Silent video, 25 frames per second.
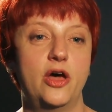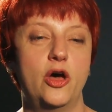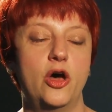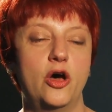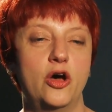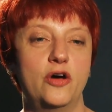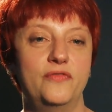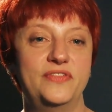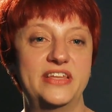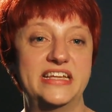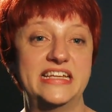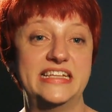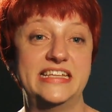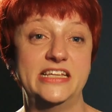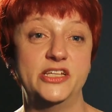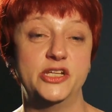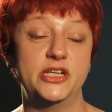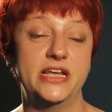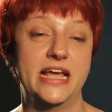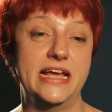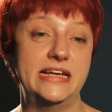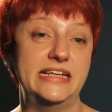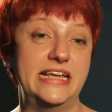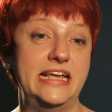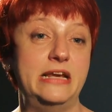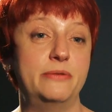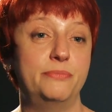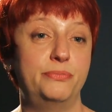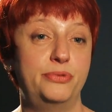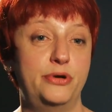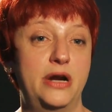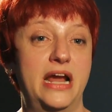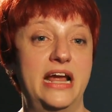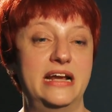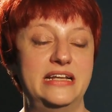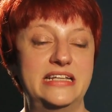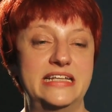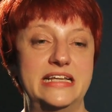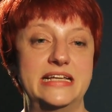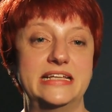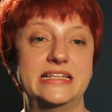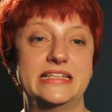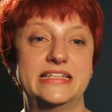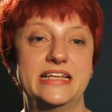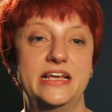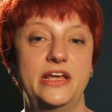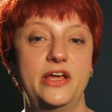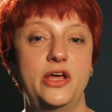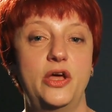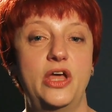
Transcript: of the decision aid in practice.